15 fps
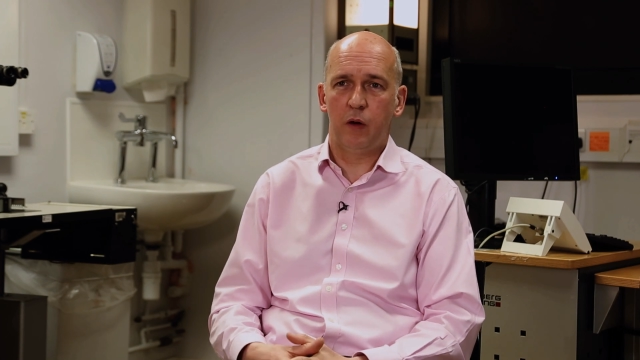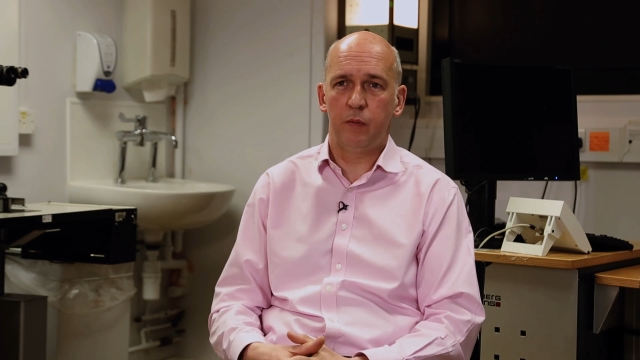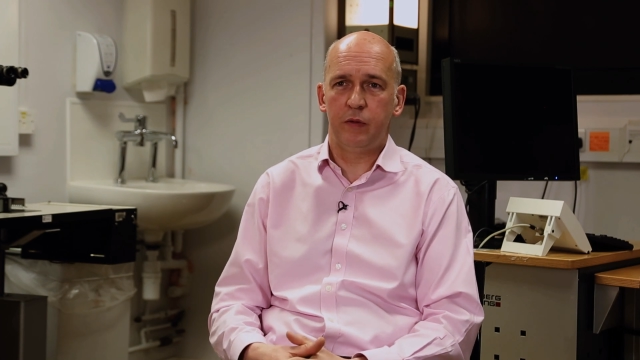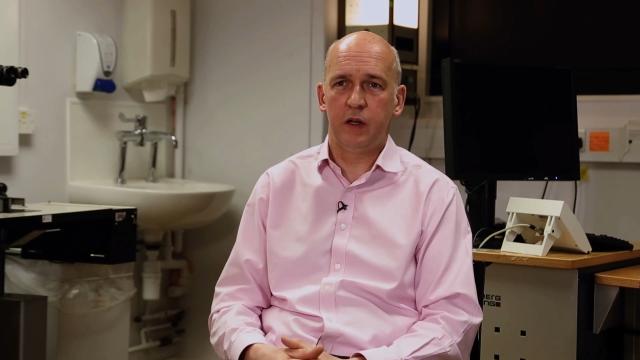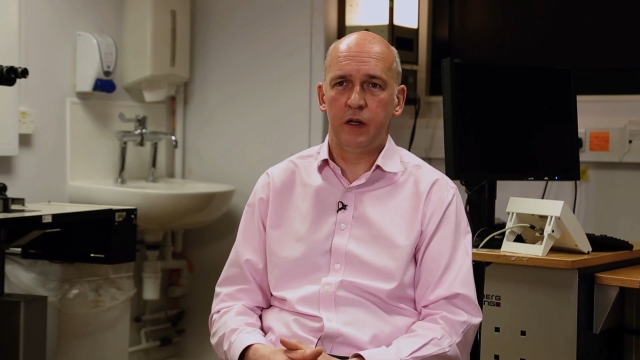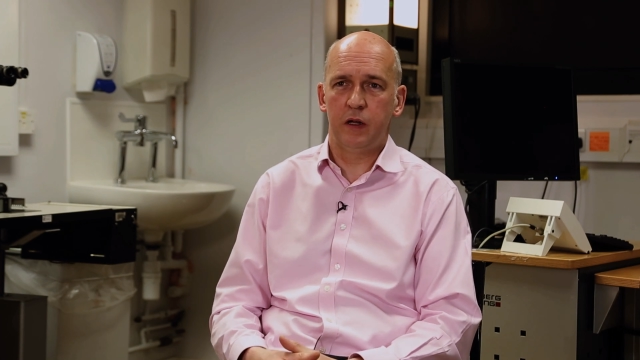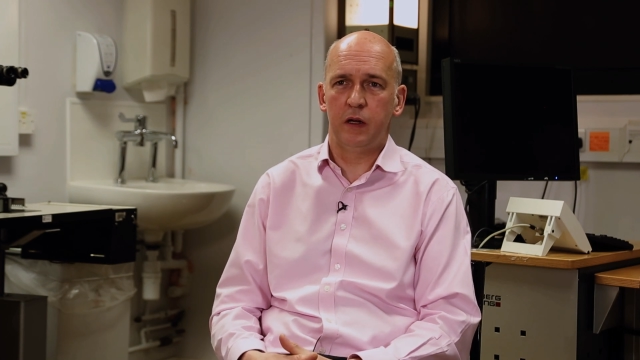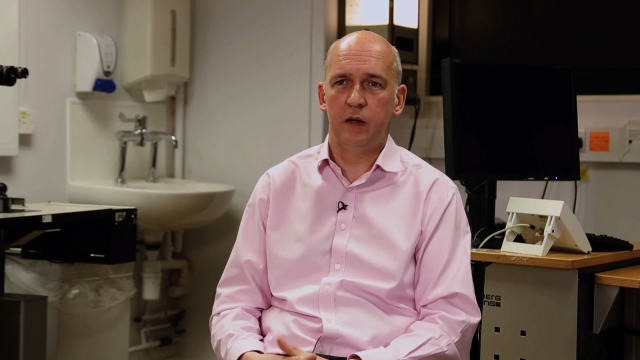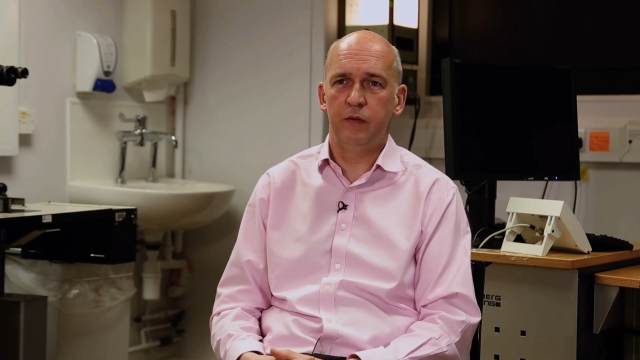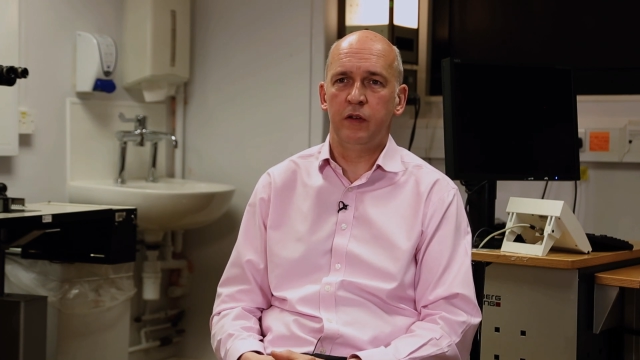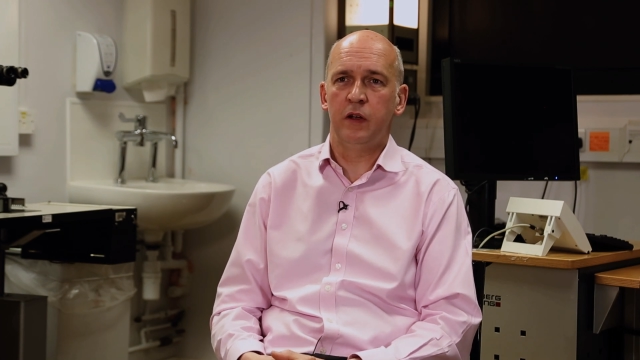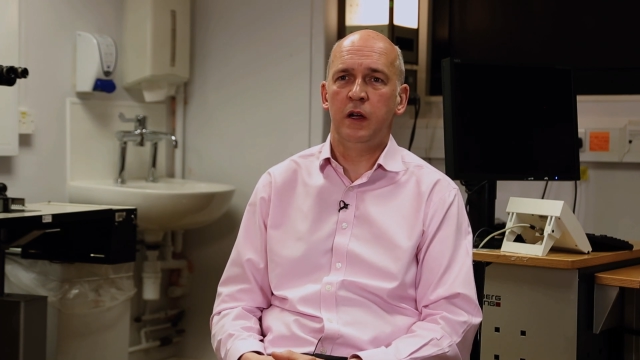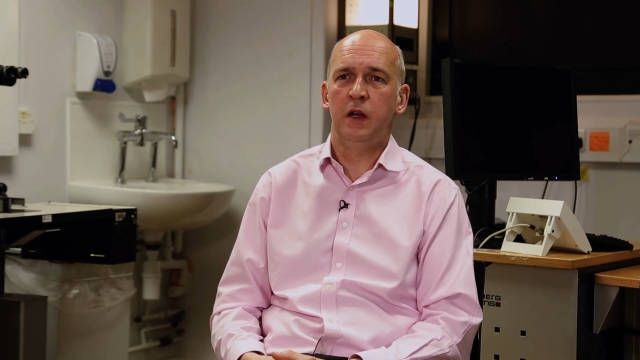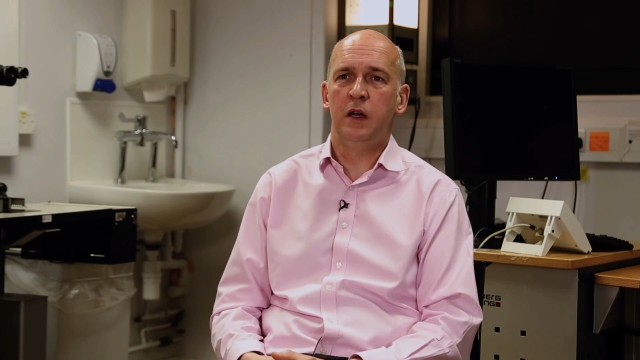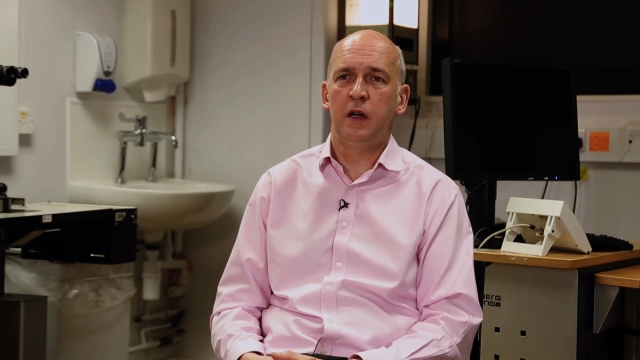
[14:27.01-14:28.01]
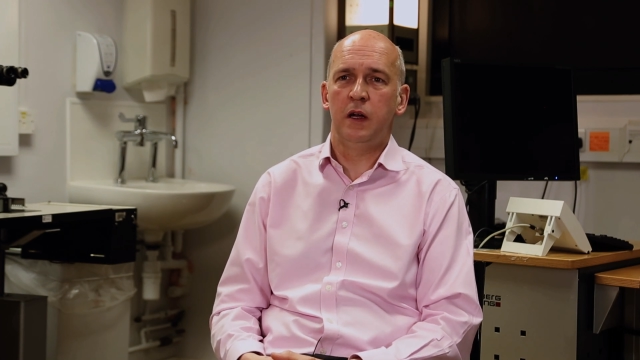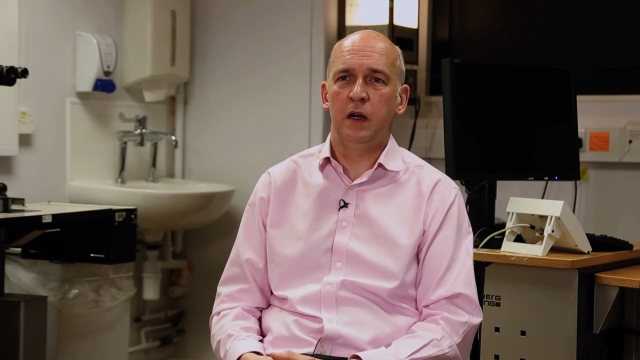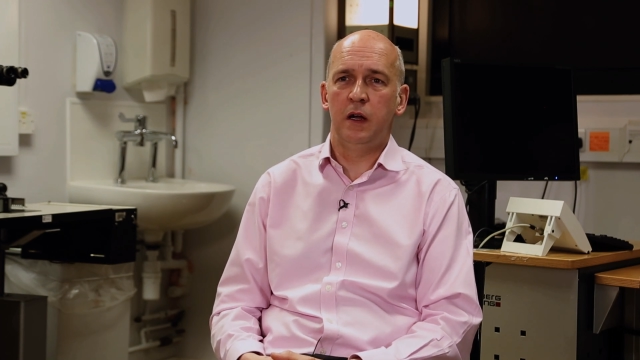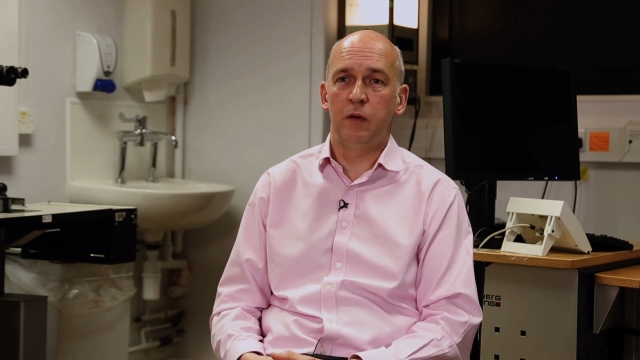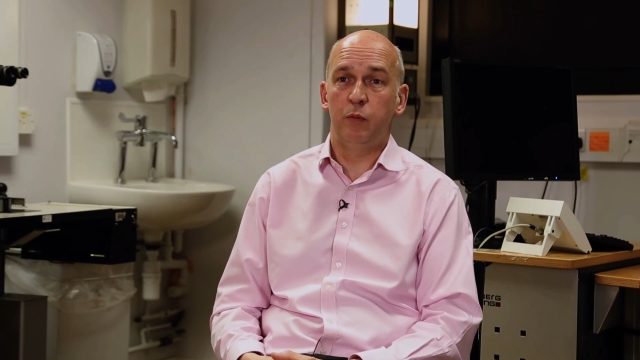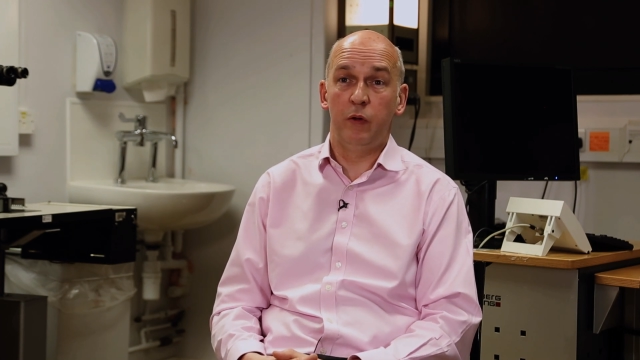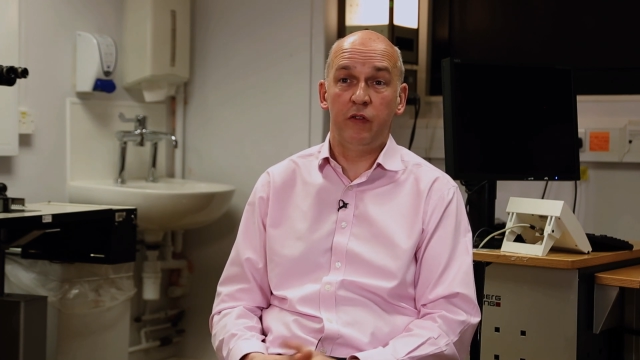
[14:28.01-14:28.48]
optic nerves,
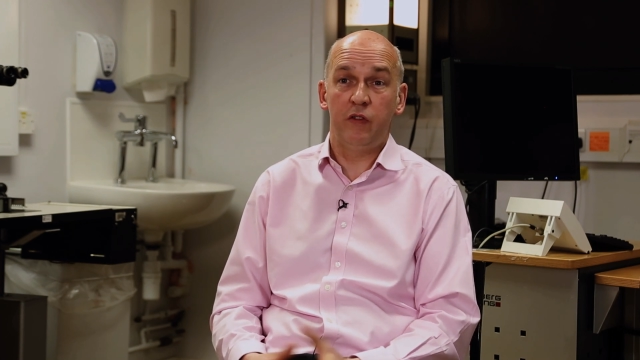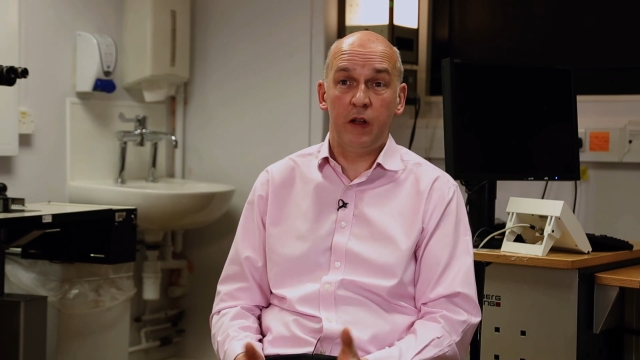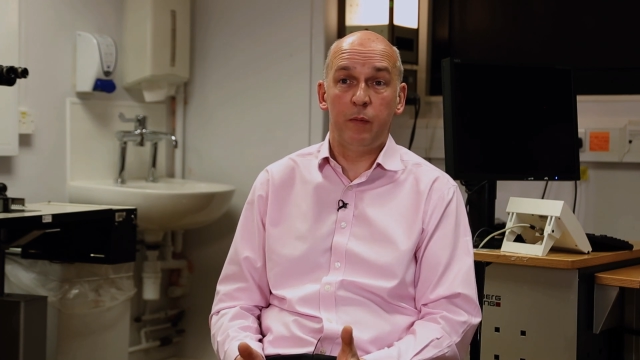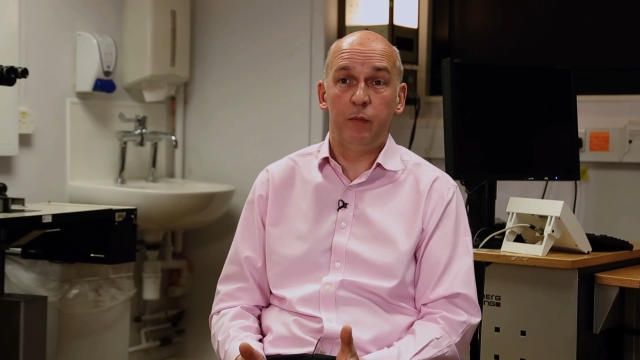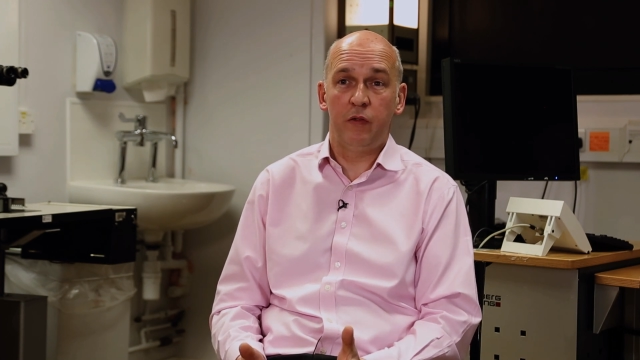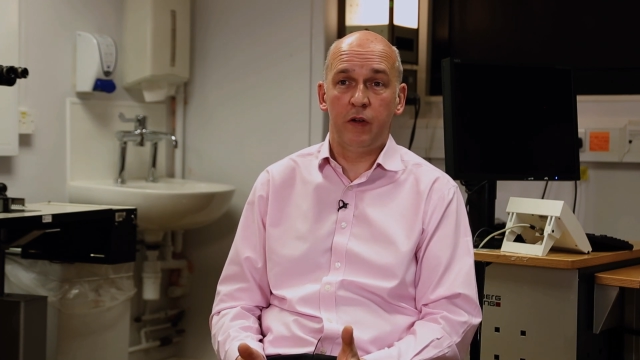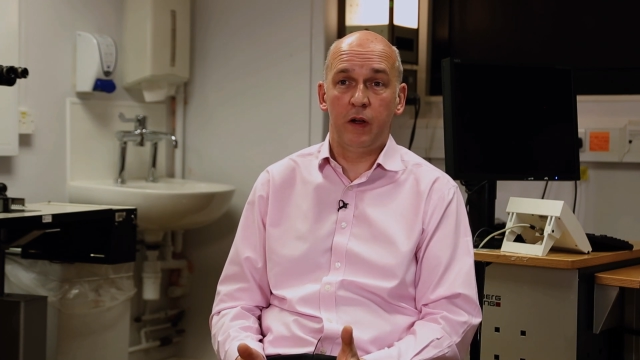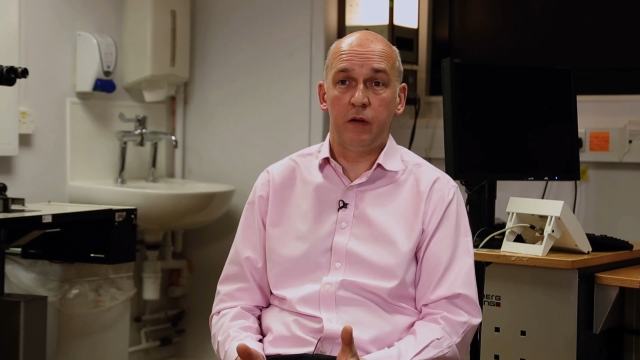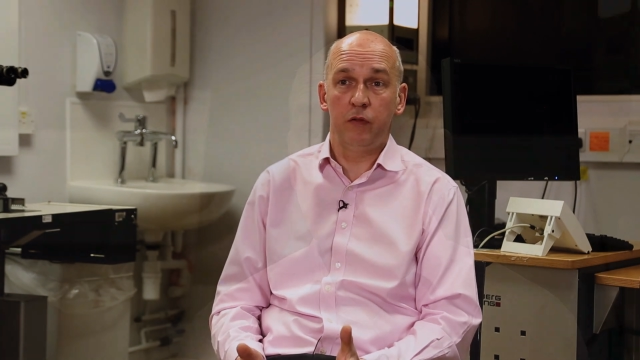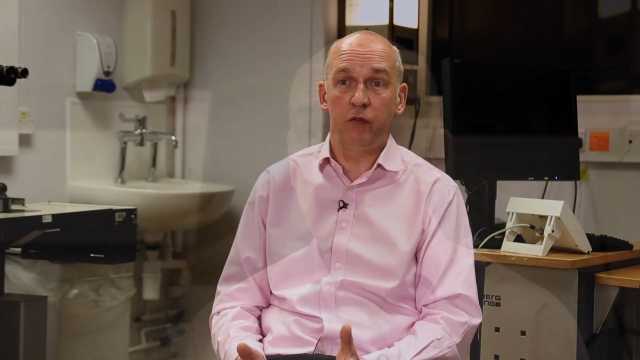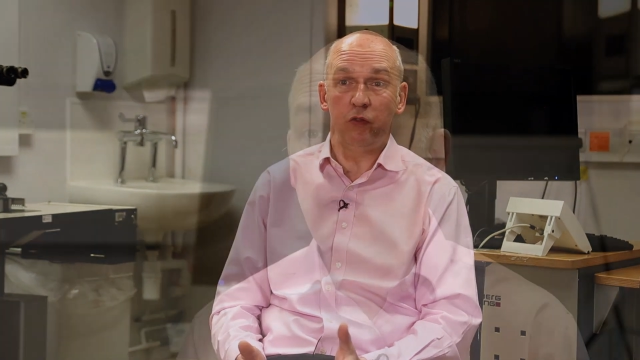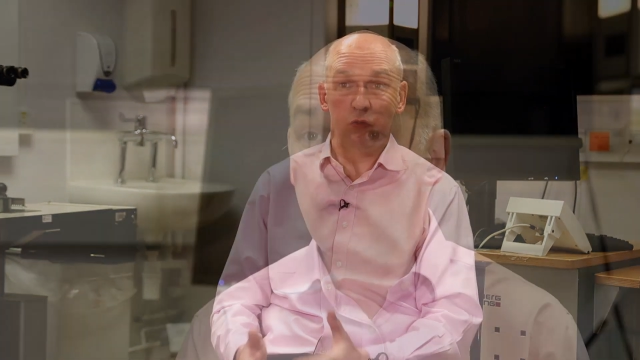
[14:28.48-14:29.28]
with stem cells